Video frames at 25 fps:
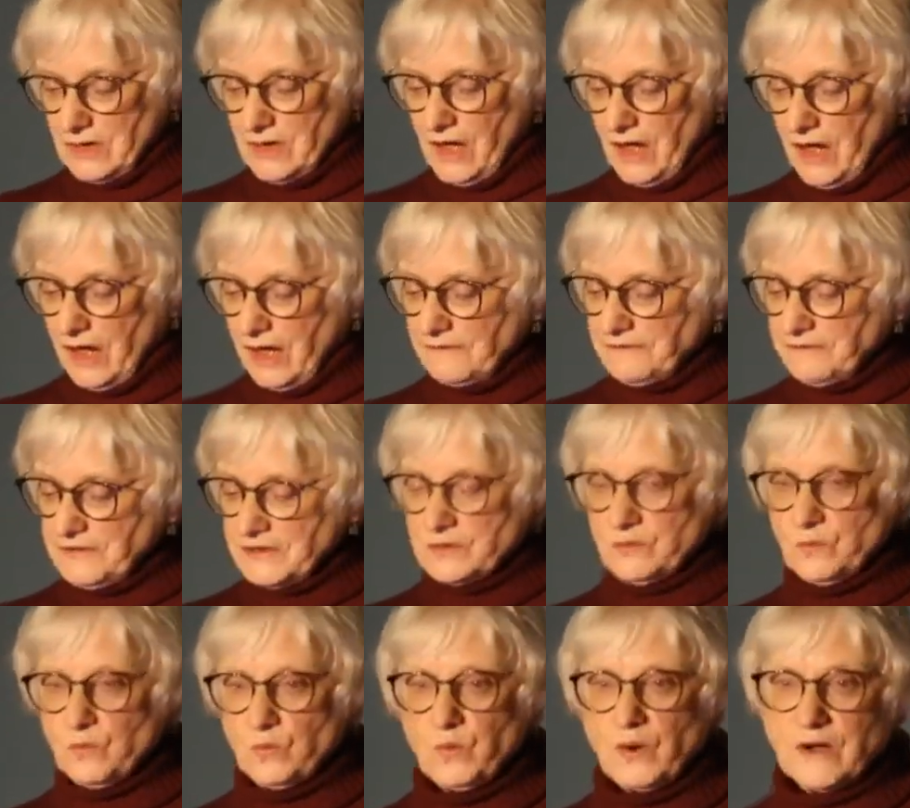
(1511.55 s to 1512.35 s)

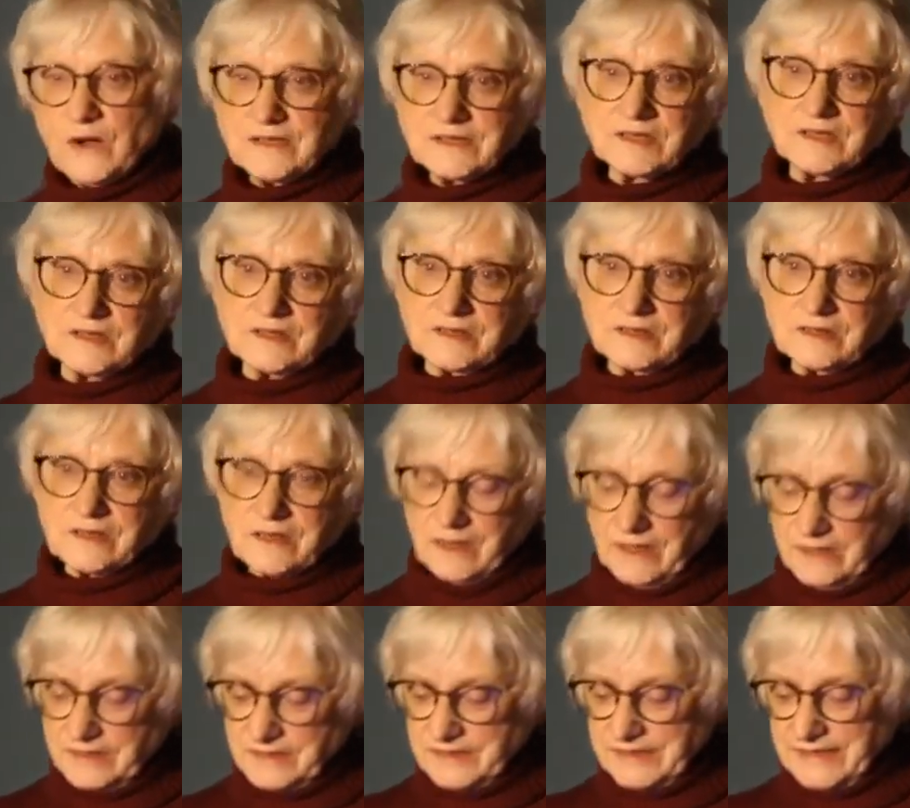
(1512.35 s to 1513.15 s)
often wasn't
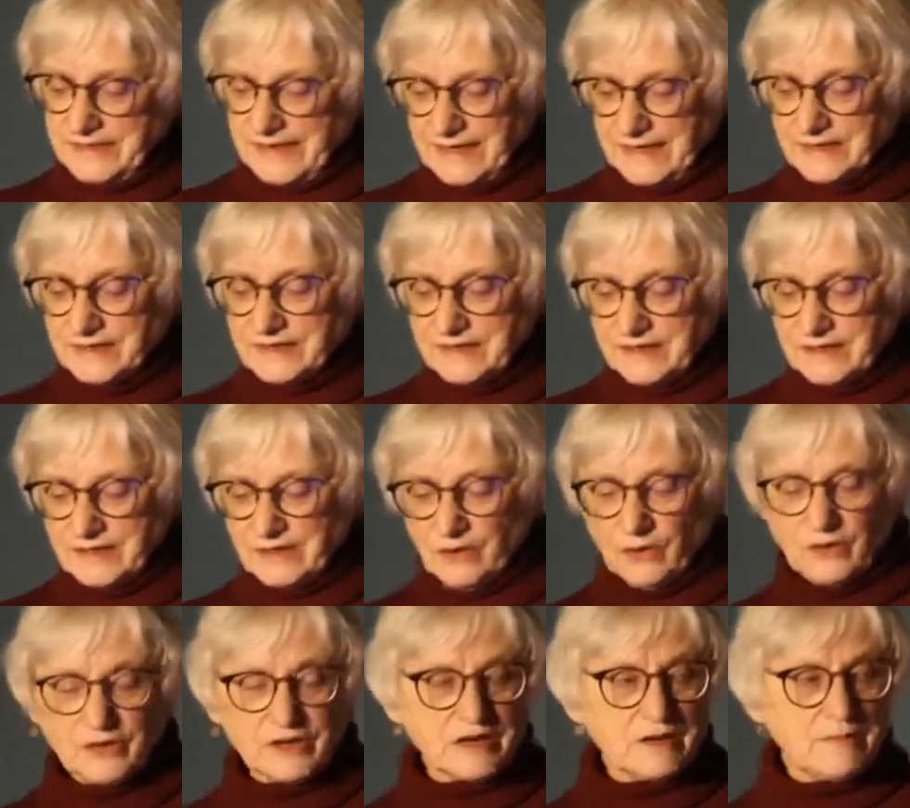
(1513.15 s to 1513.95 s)
a dainty
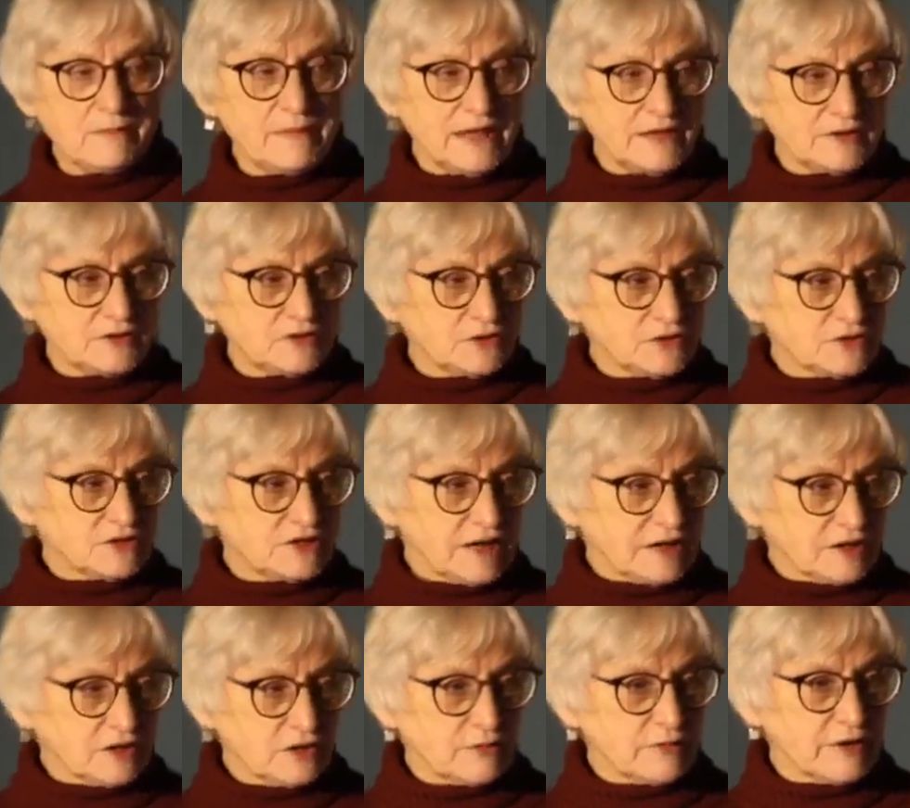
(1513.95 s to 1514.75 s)
ornamental
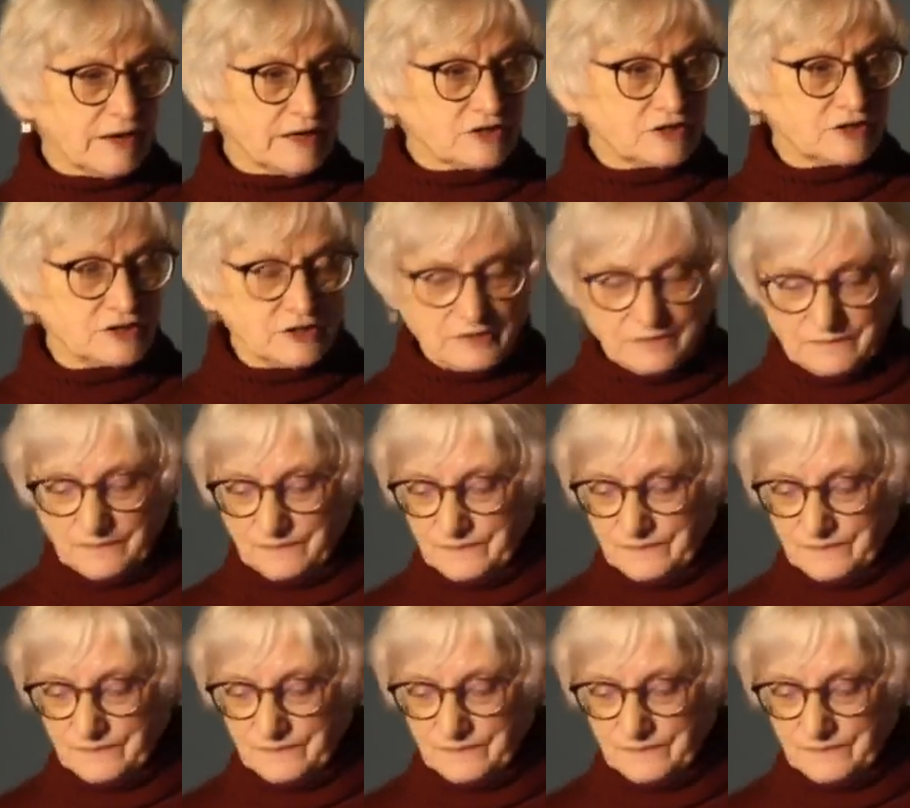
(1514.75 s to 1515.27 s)
decoration.